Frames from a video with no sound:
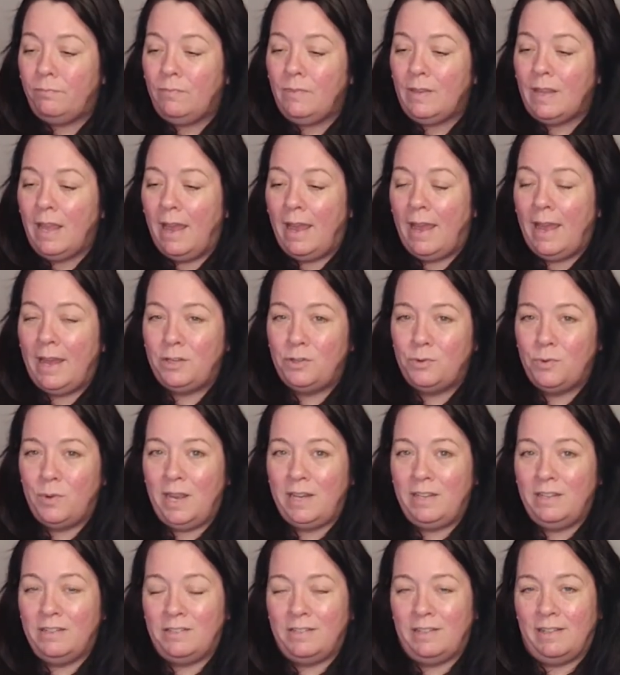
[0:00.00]
I had to wait
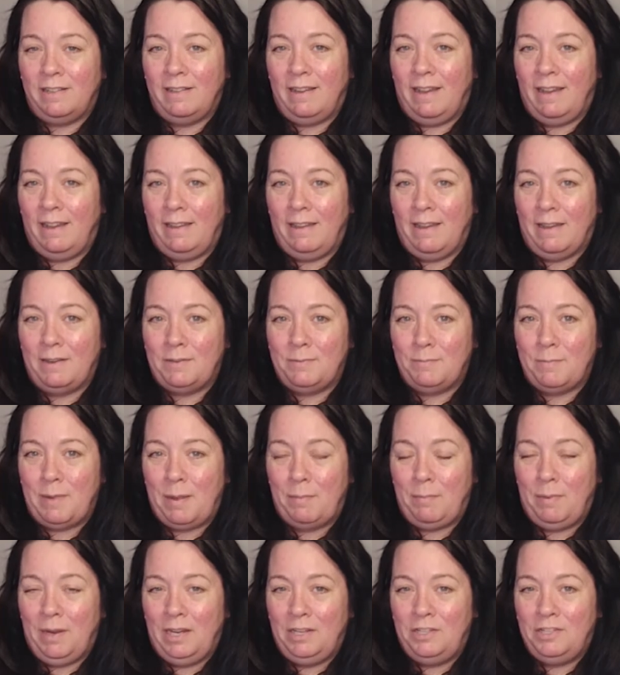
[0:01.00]
until I got my
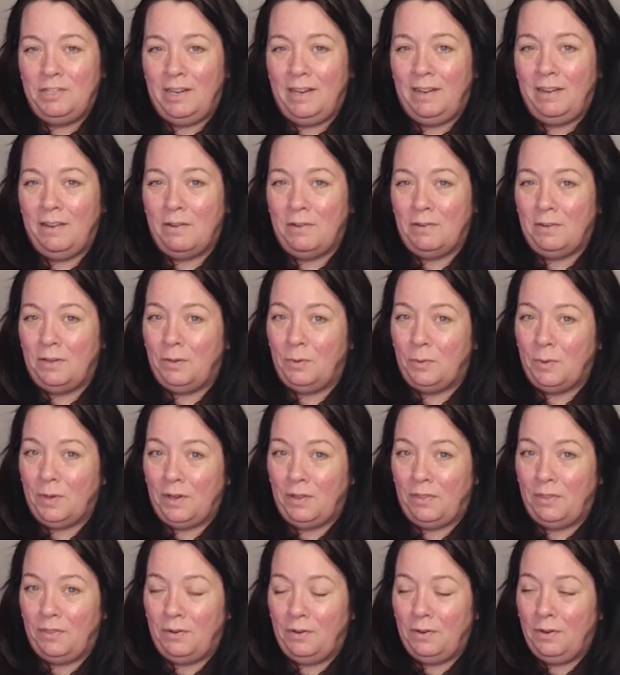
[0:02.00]
paycheck on the
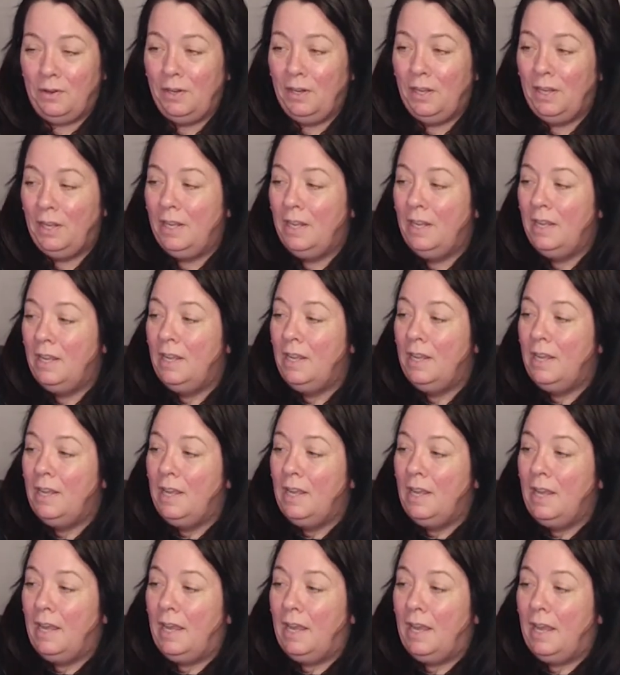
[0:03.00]
23rd,
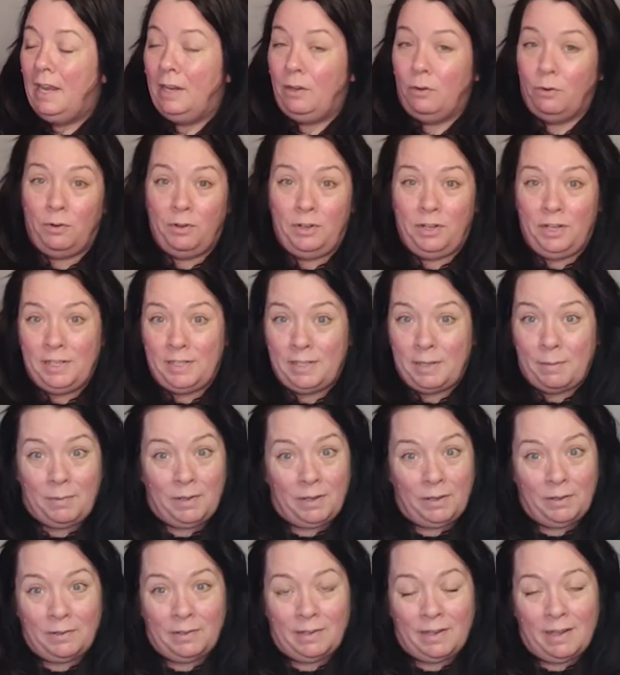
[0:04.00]
and ordering something
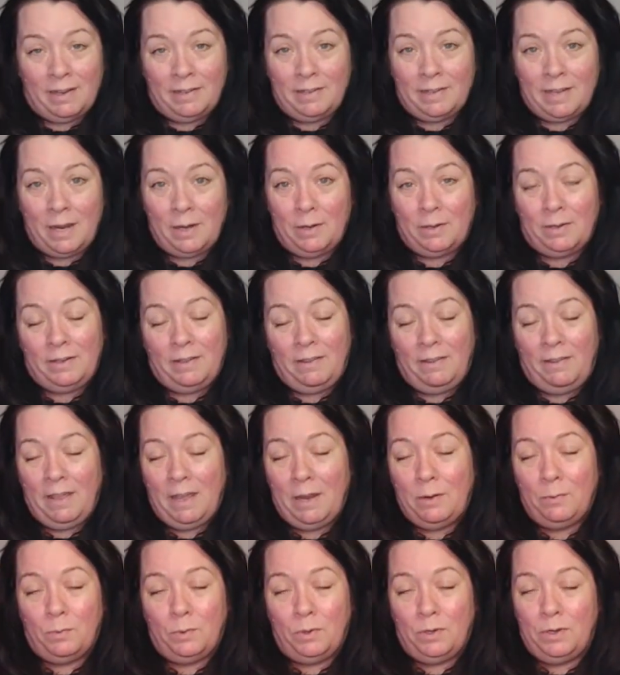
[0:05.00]
online
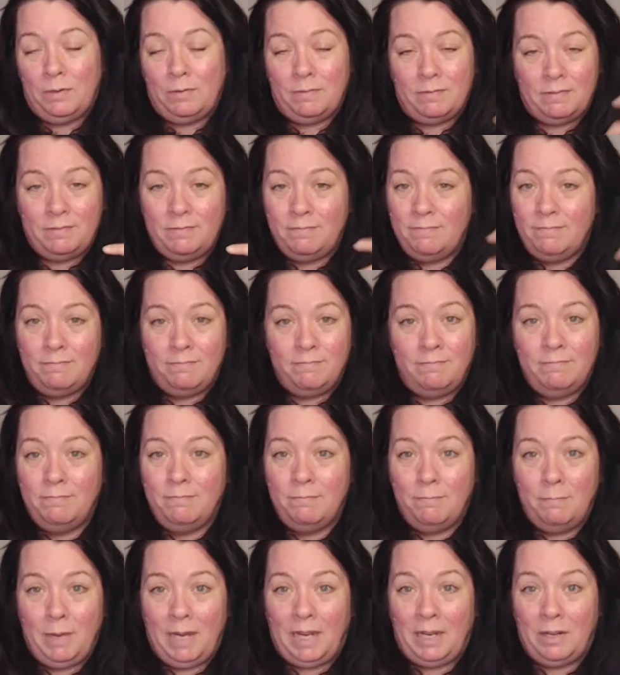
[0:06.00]
then wouldn't
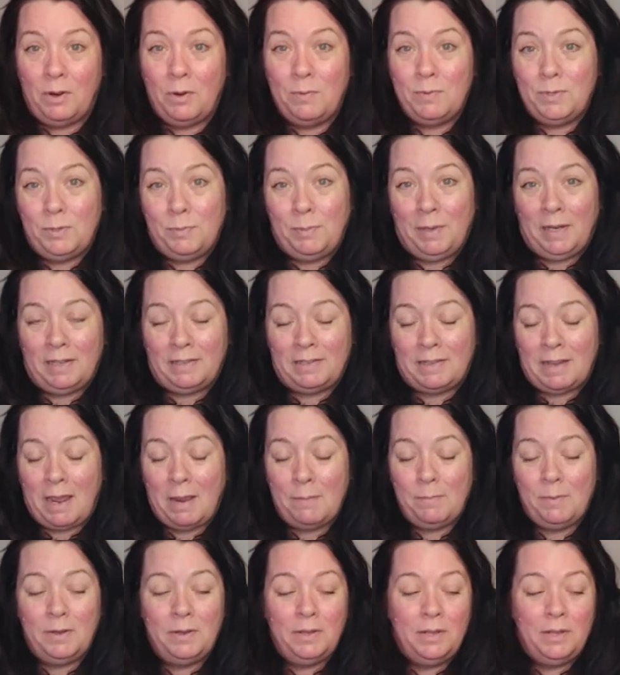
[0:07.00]
make it home to me in time.